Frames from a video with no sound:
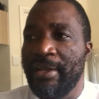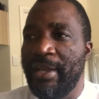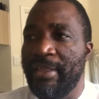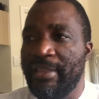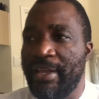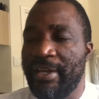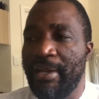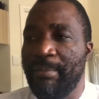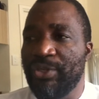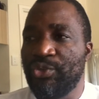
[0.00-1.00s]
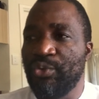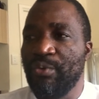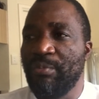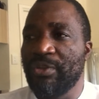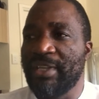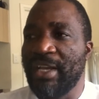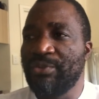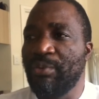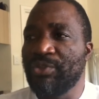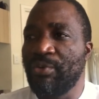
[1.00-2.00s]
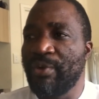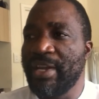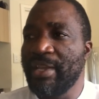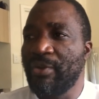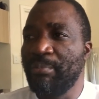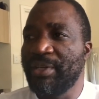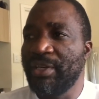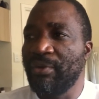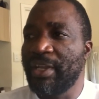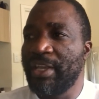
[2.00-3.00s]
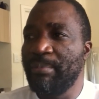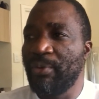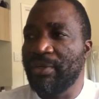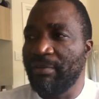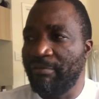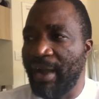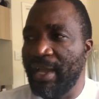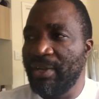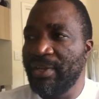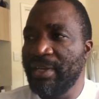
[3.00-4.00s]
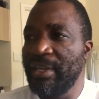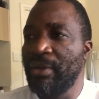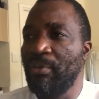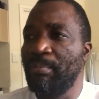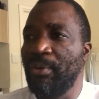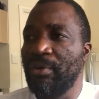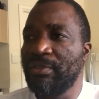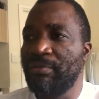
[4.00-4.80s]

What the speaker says: And then number two, Mozart was already competent on keyboard and violin. He composed